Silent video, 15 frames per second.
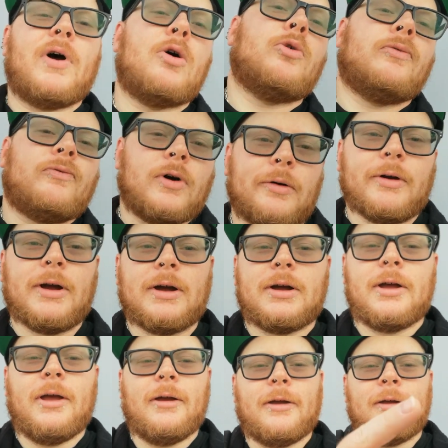Feral Ferret.
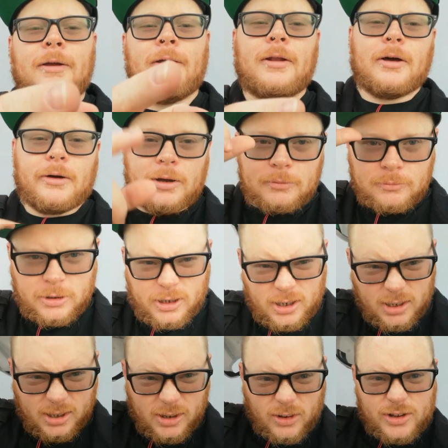You know it,
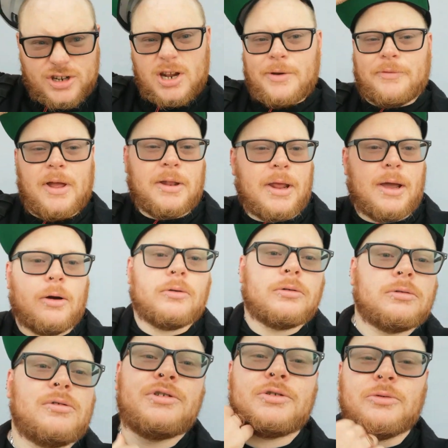I got the shaved head now,
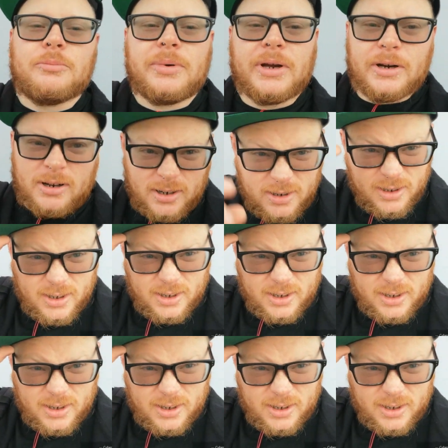short and beard.